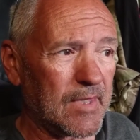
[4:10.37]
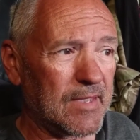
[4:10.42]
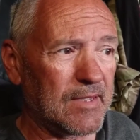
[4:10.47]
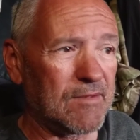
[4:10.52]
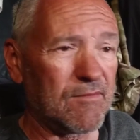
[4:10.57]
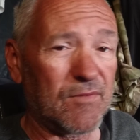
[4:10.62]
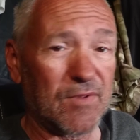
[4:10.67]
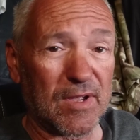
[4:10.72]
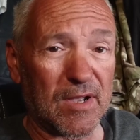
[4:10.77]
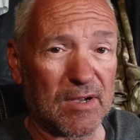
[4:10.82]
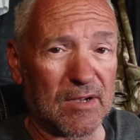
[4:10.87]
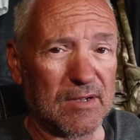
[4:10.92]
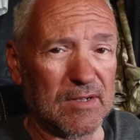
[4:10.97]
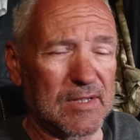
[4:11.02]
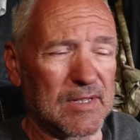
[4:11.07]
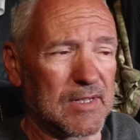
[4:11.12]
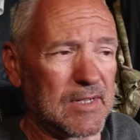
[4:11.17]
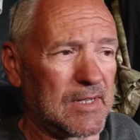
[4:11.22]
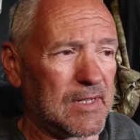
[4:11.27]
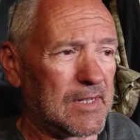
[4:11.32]
in VR,
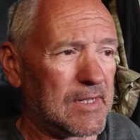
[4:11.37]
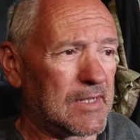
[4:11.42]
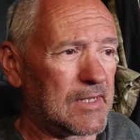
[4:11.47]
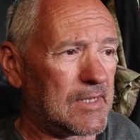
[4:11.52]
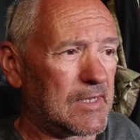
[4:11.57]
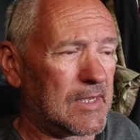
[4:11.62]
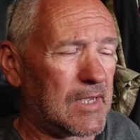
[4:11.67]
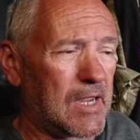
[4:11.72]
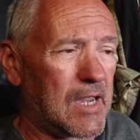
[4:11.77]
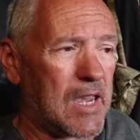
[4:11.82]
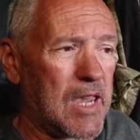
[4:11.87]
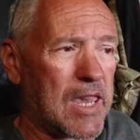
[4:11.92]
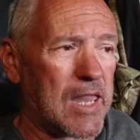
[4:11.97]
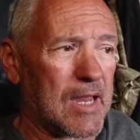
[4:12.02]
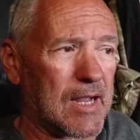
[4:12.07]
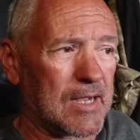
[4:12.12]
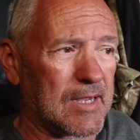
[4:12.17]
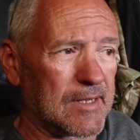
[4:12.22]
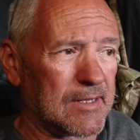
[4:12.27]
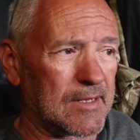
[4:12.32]

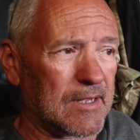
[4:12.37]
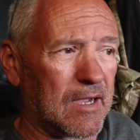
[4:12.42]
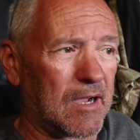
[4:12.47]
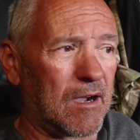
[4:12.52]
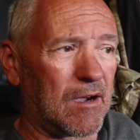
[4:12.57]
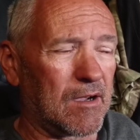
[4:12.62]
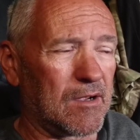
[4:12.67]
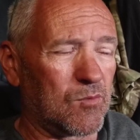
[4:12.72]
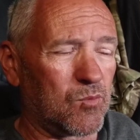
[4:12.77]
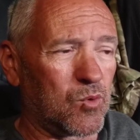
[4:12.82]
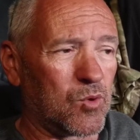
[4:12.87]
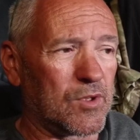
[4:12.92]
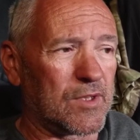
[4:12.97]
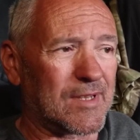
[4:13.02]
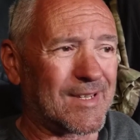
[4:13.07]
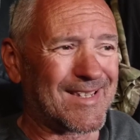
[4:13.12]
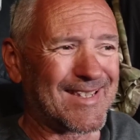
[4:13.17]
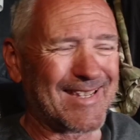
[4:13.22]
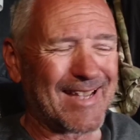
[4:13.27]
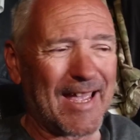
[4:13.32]
and I would
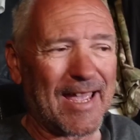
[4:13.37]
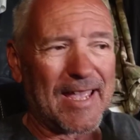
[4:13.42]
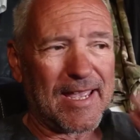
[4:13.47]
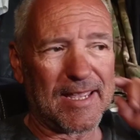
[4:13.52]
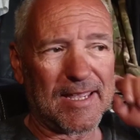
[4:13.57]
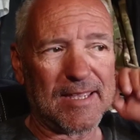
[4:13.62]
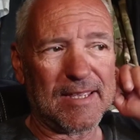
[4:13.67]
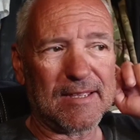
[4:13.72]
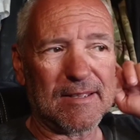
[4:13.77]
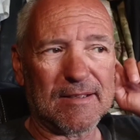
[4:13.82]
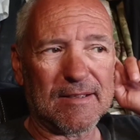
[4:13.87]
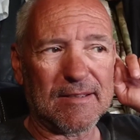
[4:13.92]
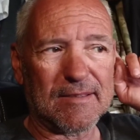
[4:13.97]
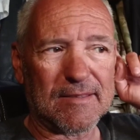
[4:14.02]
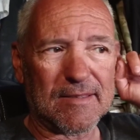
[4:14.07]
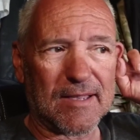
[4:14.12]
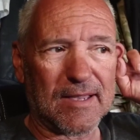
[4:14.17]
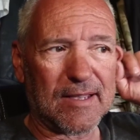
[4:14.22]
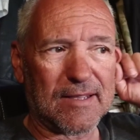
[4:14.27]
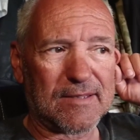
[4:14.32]
say
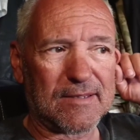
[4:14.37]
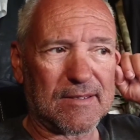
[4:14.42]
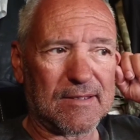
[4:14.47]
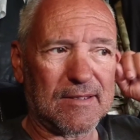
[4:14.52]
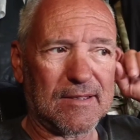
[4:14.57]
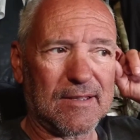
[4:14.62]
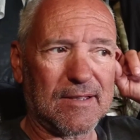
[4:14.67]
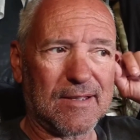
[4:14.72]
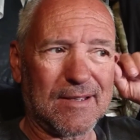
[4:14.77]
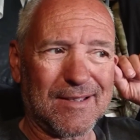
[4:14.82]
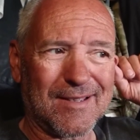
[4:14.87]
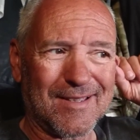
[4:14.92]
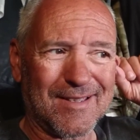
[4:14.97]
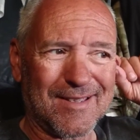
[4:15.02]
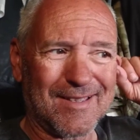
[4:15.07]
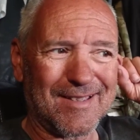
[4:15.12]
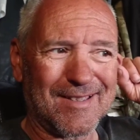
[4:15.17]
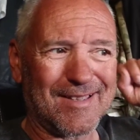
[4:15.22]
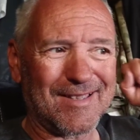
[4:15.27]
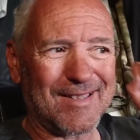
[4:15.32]
that
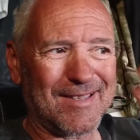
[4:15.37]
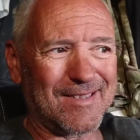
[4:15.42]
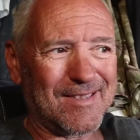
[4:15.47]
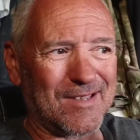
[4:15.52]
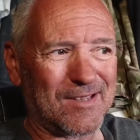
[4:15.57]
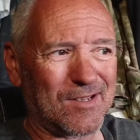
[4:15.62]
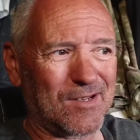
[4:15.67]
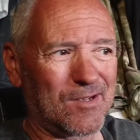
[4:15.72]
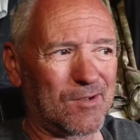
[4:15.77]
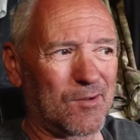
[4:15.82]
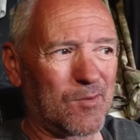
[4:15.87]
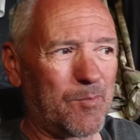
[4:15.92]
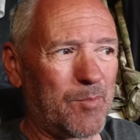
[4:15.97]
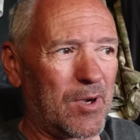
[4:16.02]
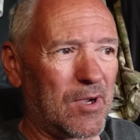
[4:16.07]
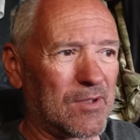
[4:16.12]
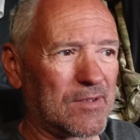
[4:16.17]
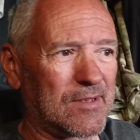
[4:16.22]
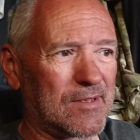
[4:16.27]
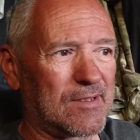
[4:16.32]
there's a lot of
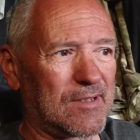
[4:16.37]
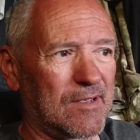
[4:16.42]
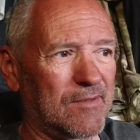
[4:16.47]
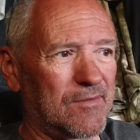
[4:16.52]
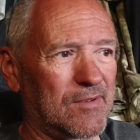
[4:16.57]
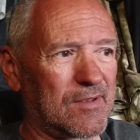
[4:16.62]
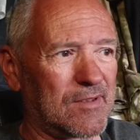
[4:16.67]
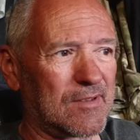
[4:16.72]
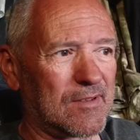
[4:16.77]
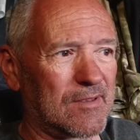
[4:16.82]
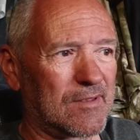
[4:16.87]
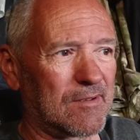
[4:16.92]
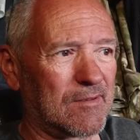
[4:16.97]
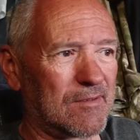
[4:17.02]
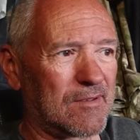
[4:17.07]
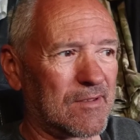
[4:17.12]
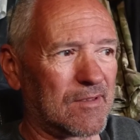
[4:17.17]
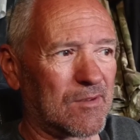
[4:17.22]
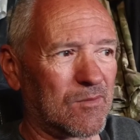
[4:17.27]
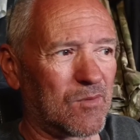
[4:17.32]
positives to
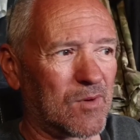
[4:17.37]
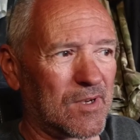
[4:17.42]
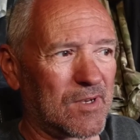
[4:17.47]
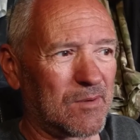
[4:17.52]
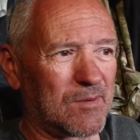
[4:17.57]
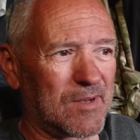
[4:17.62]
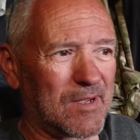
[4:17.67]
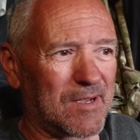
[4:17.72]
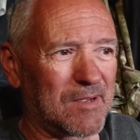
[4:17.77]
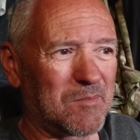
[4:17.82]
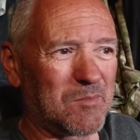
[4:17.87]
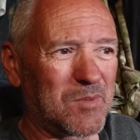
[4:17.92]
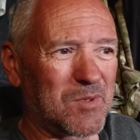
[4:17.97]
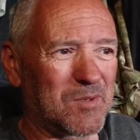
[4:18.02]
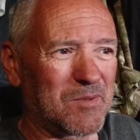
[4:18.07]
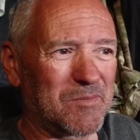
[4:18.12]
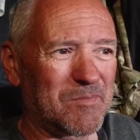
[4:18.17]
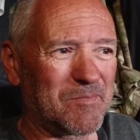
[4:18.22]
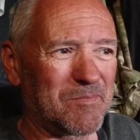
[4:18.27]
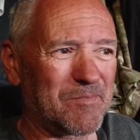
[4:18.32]
the 109,
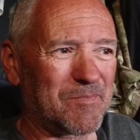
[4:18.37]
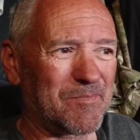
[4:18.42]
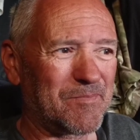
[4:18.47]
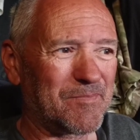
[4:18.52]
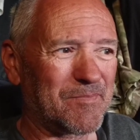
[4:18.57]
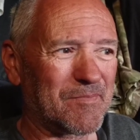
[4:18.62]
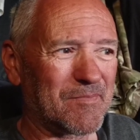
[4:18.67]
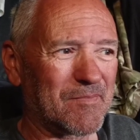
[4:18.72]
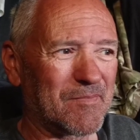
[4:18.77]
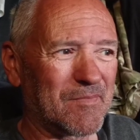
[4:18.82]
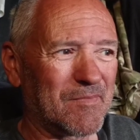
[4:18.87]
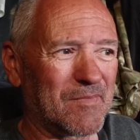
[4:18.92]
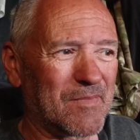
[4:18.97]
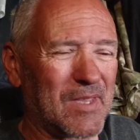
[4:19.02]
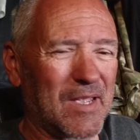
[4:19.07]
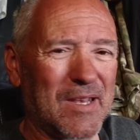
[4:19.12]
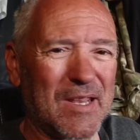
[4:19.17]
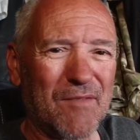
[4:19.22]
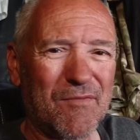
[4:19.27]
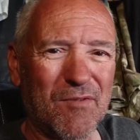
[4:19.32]
but
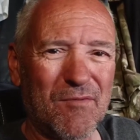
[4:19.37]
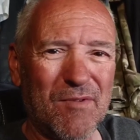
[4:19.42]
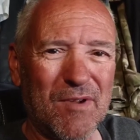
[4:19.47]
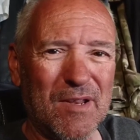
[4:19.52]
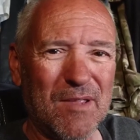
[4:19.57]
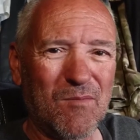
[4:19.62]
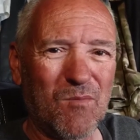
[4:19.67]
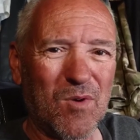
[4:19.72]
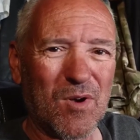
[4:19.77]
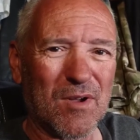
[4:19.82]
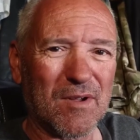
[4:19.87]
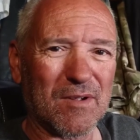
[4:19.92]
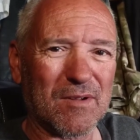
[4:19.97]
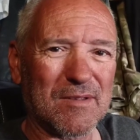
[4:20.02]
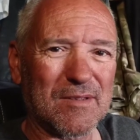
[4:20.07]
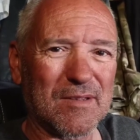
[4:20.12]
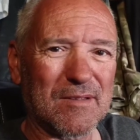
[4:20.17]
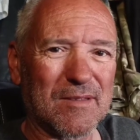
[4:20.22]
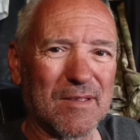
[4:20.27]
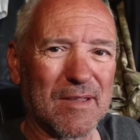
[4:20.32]
they never really
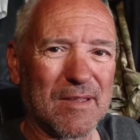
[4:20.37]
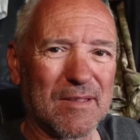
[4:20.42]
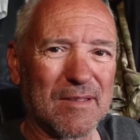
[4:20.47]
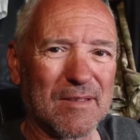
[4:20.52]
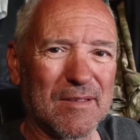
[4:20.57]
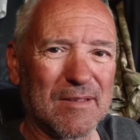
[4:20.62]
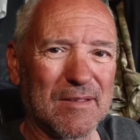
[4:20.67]
worked, did they?